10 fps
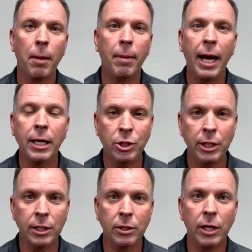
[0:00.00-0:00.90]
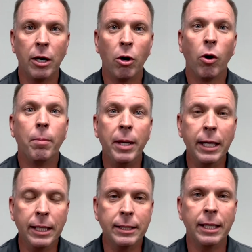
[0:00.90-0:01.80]
by Jesus and are
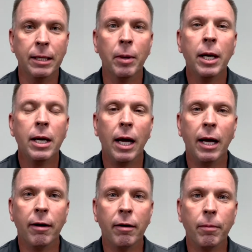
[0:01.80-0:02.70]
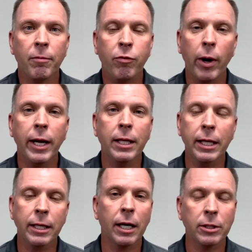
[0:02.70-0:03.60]
appealing to him for a
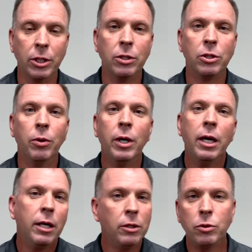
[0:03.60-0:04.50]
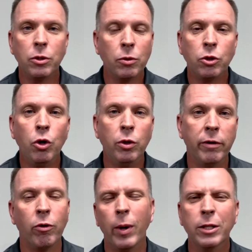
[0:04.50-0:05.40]
clean conscience. So those are two
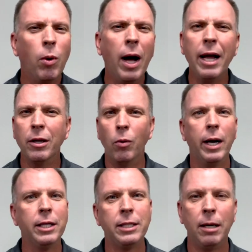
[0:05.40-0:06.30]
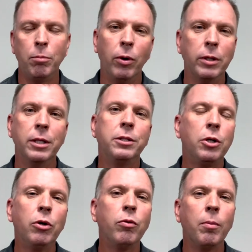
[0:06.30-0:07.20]
different ways. Why though? Why is that important? It's a
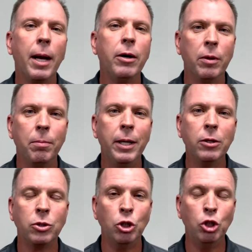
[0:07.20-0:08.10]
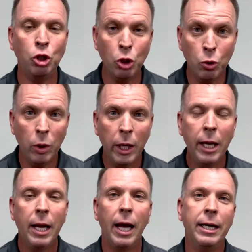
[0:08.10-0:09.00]
good reminder that Peter's a Jew
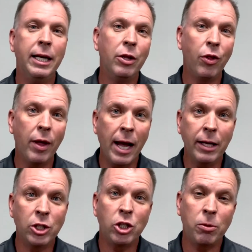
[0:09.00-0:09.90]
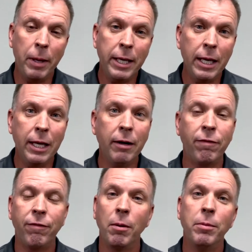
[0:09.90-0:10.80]
and he is speaking
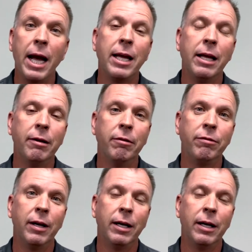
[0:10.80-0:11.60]
from that kind of